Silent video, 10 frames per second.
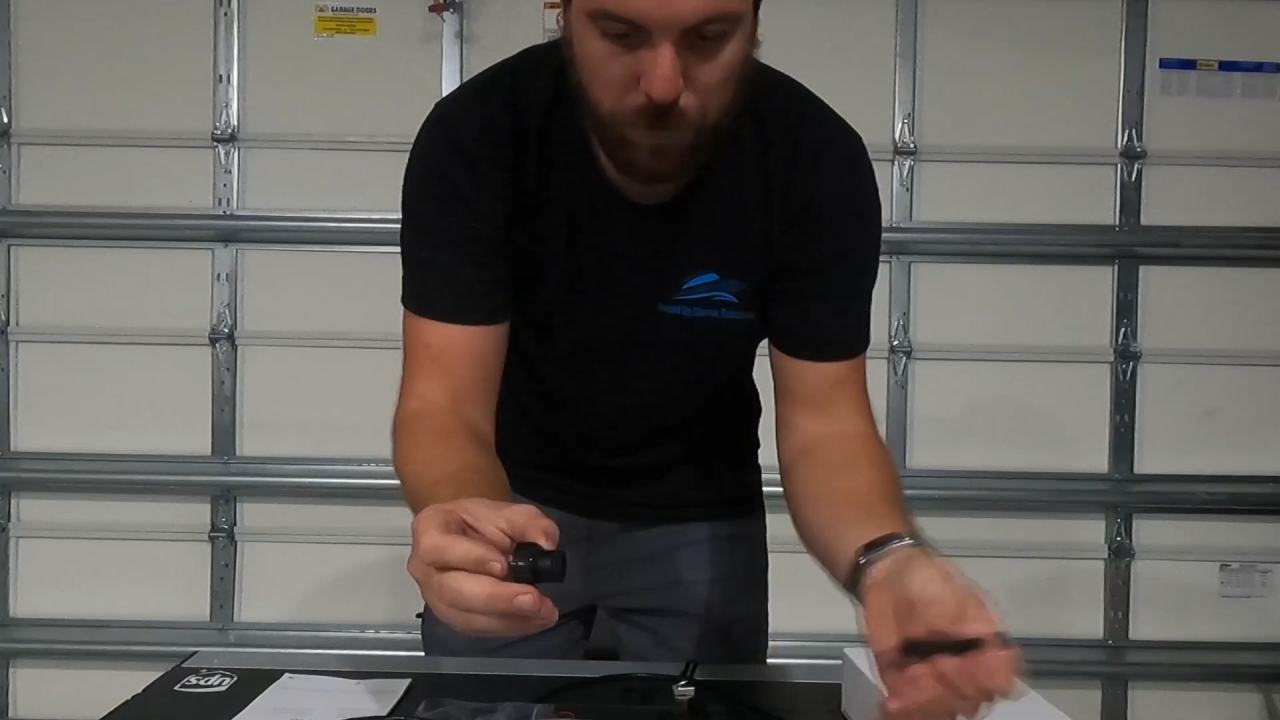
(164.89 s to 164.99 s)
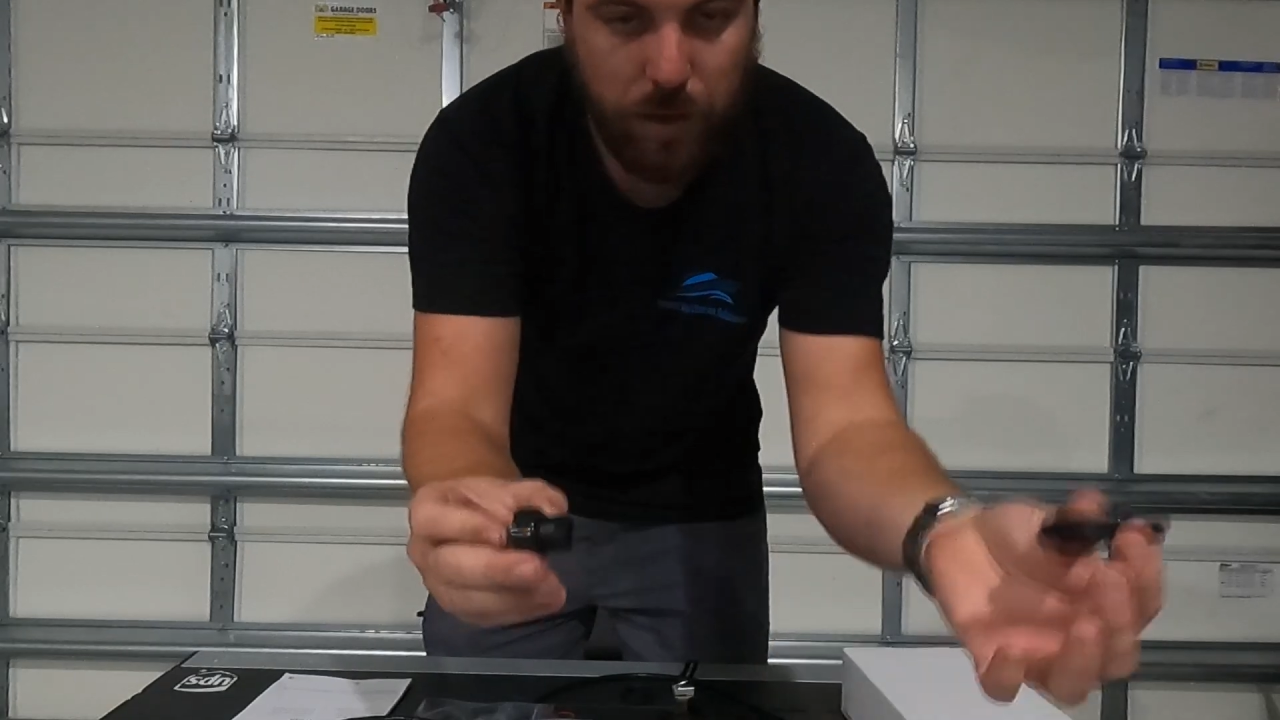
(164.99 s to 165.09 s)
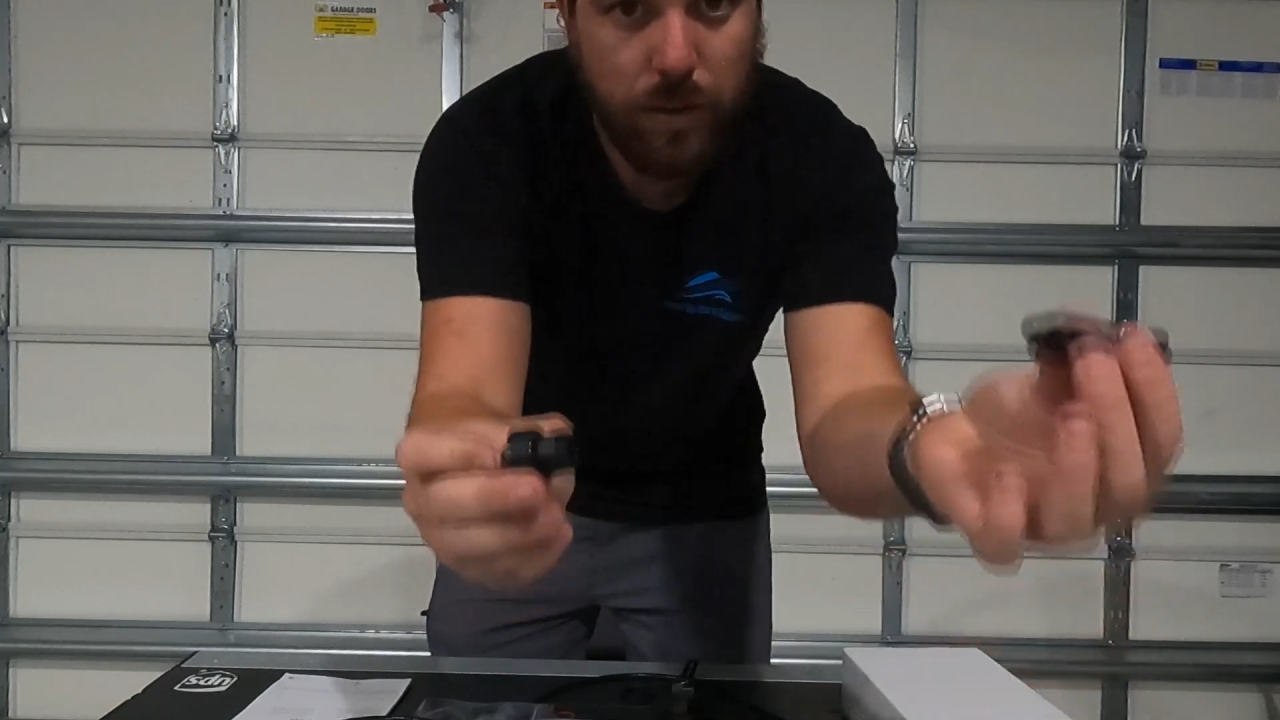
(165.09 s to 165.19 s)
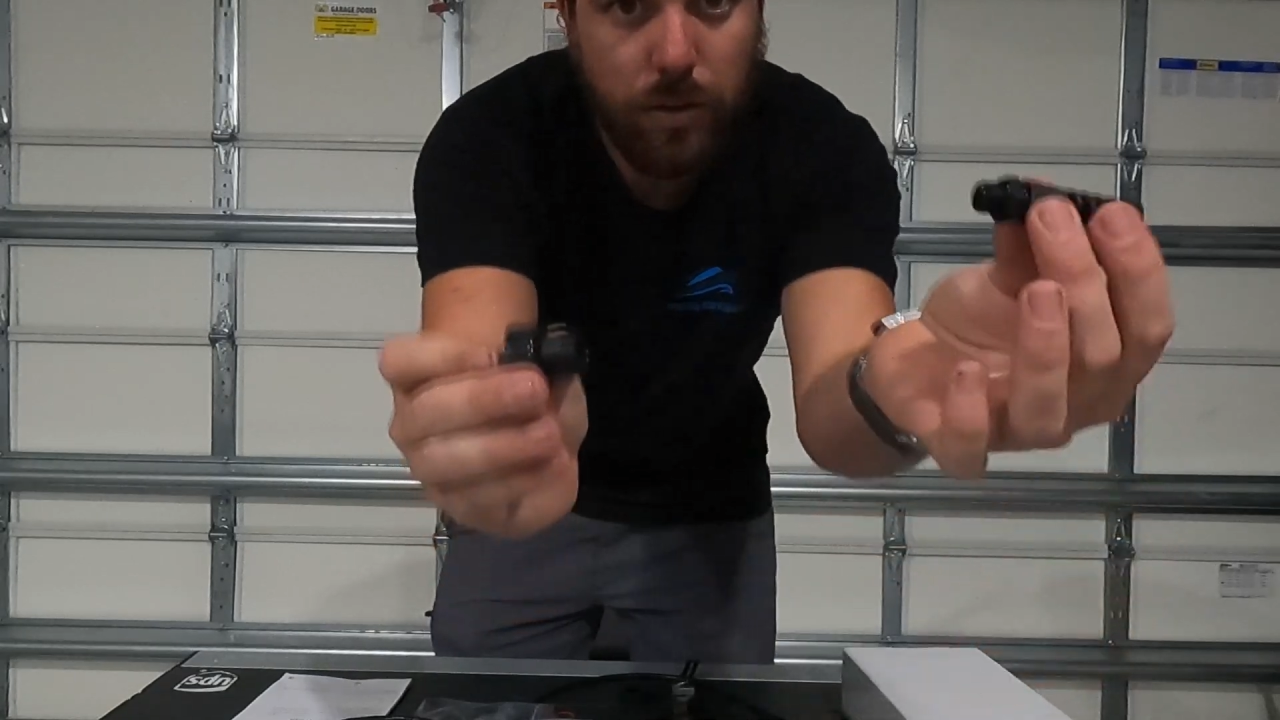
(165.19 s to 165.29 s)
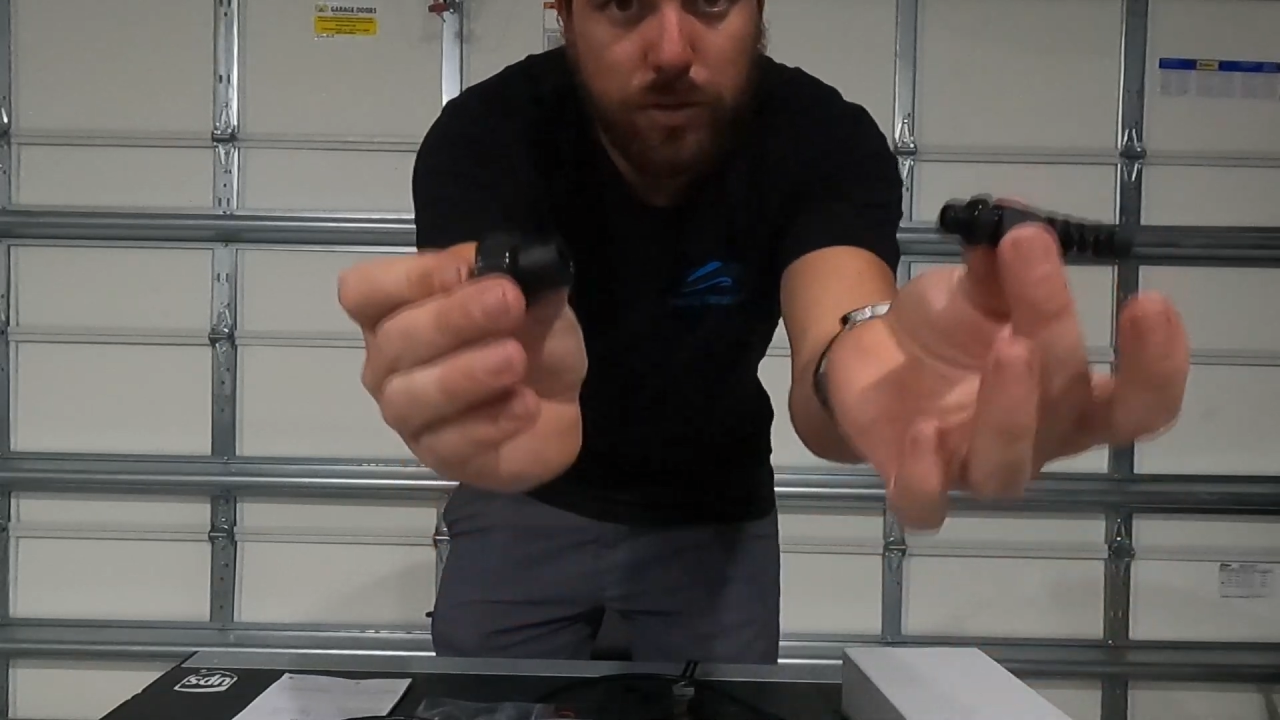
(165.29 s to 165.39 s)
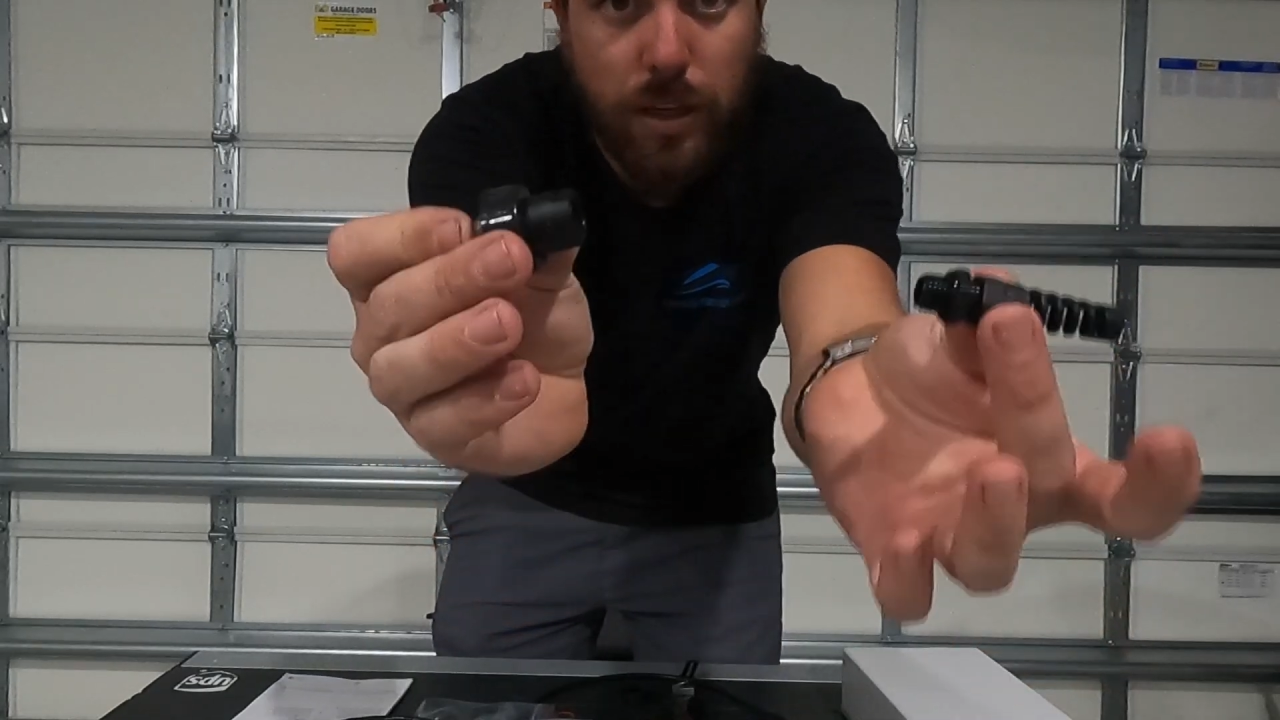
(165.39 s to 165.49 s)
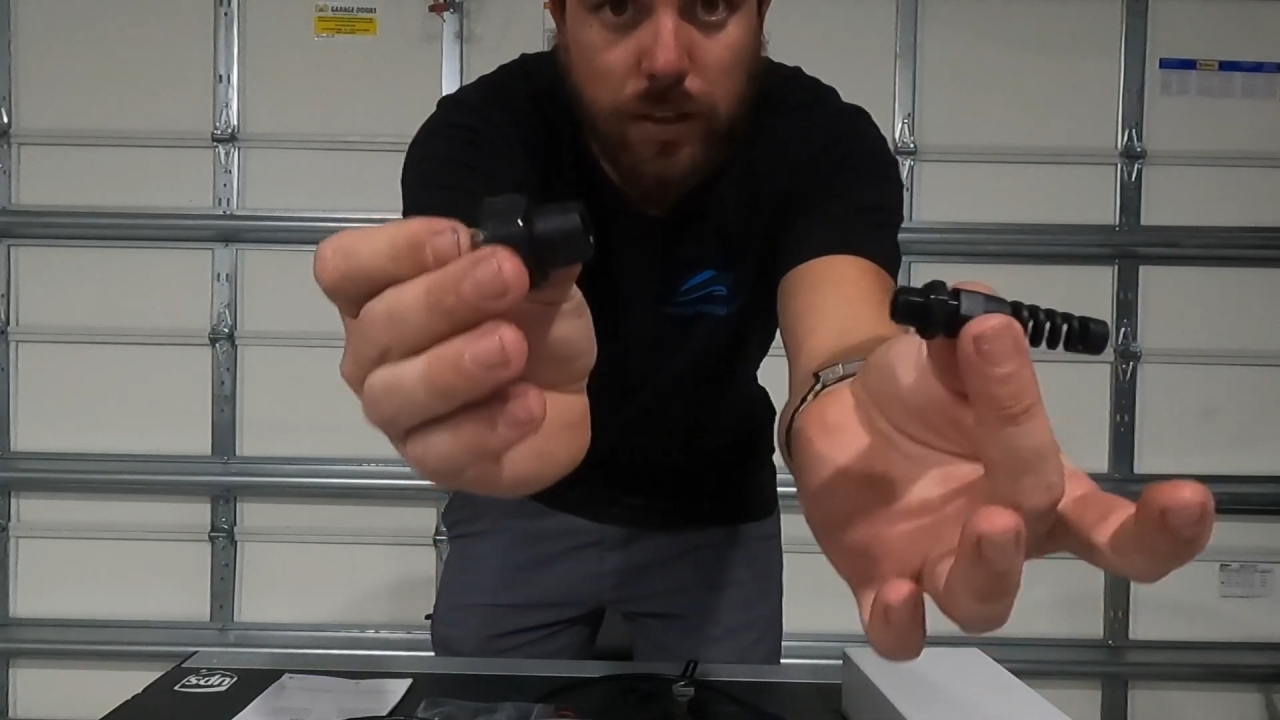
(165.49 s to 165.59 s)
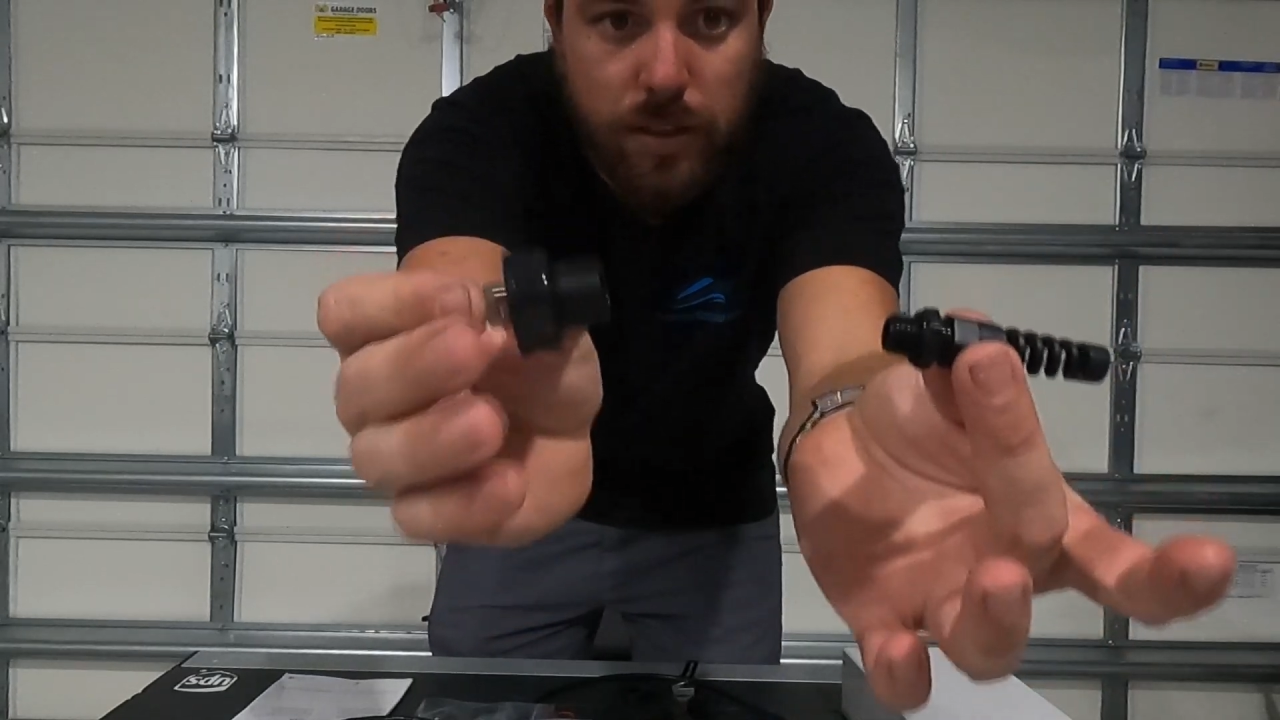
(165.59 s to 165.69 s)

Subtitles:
And then you'll take